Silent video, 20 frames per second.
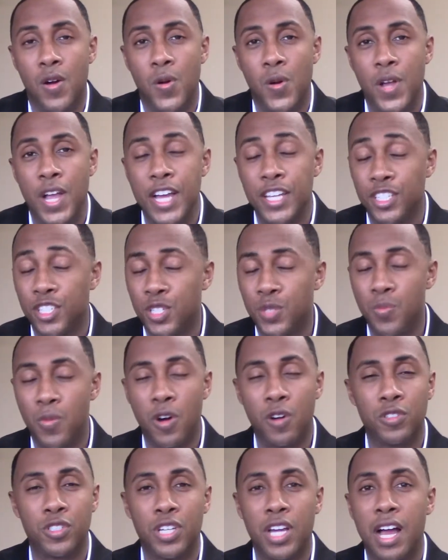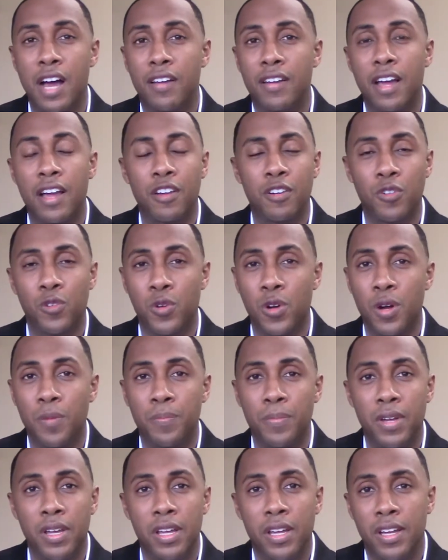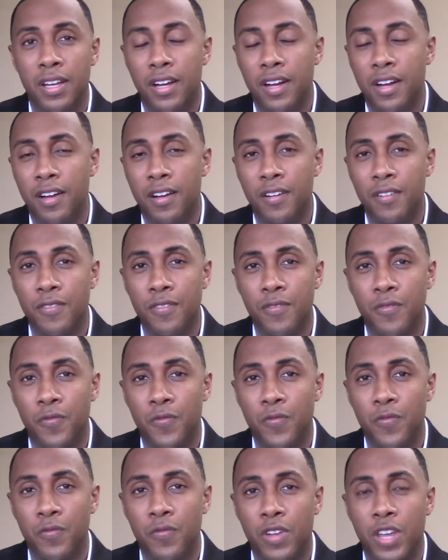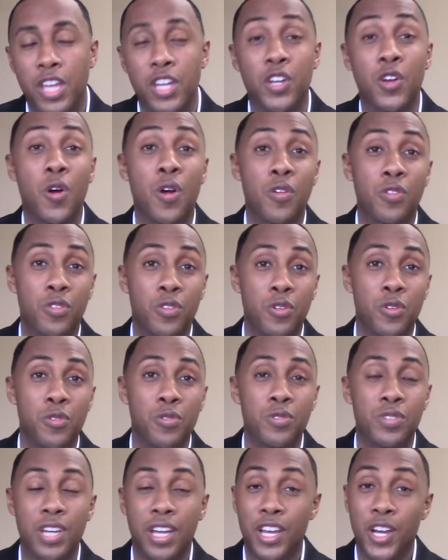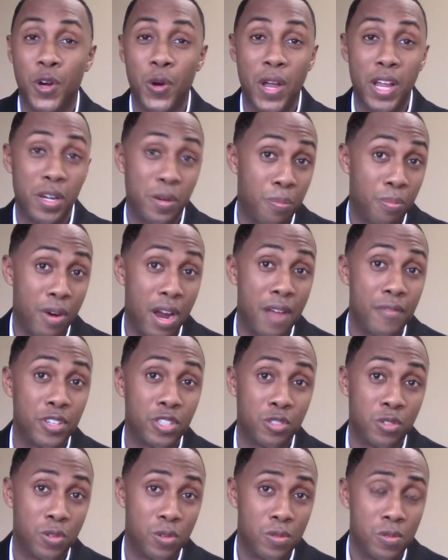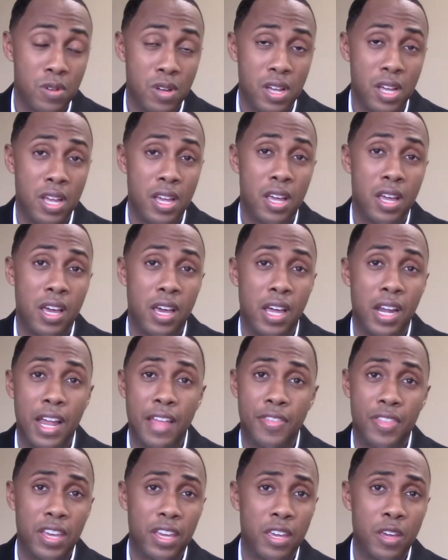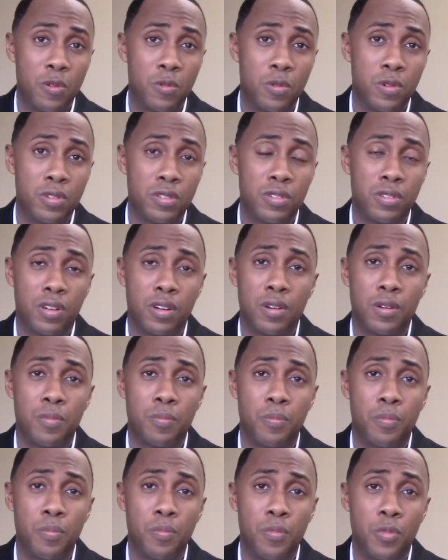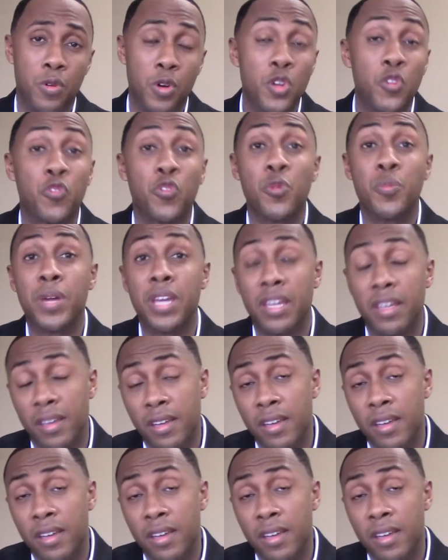As a small child, I grew up kindergarten through second grade in a private school. And I think it was good for me